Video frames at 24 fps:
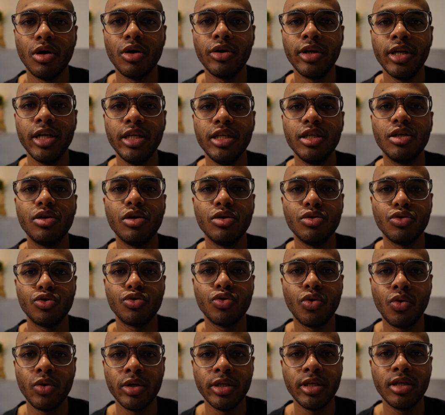only
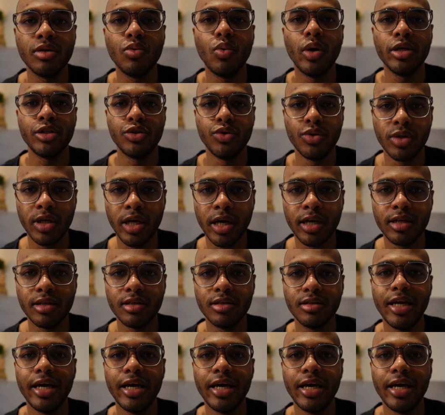controlling what you can